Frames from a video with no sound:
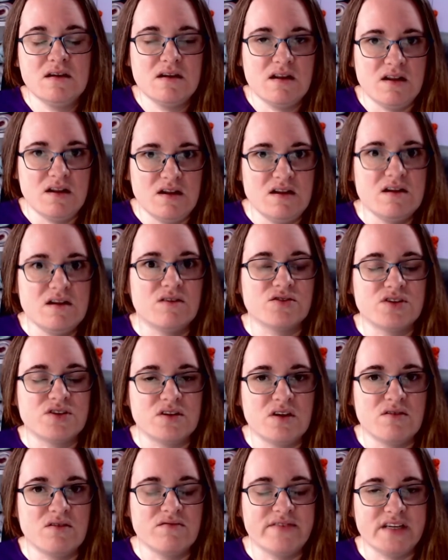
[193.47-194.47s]
lots of
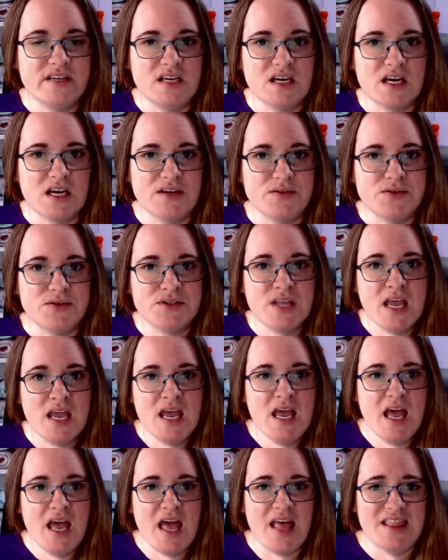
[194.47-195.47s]
long videos
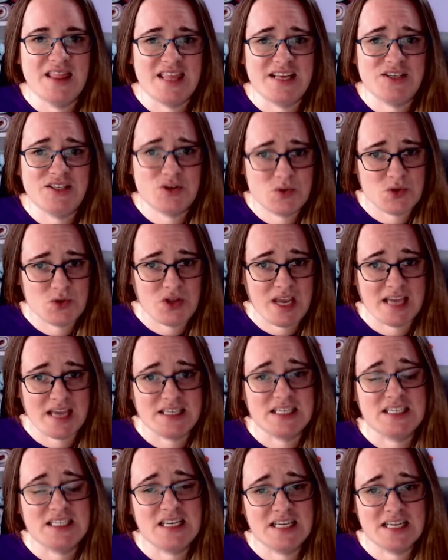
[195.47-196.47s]
and then do all the
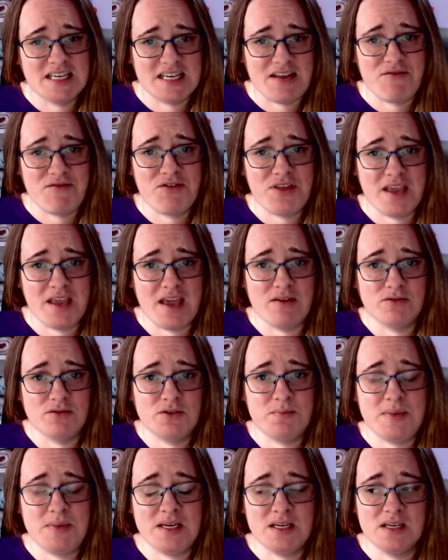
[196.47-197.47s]
editing and everything else,
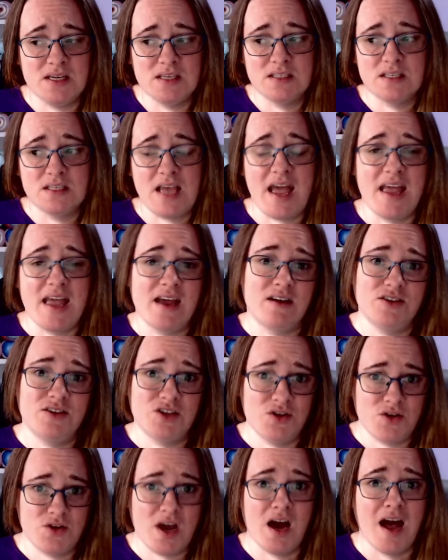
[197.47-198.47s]
because hey, I
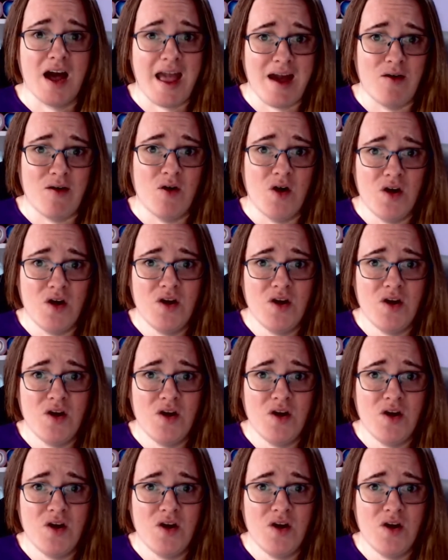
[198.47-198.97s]
do cut out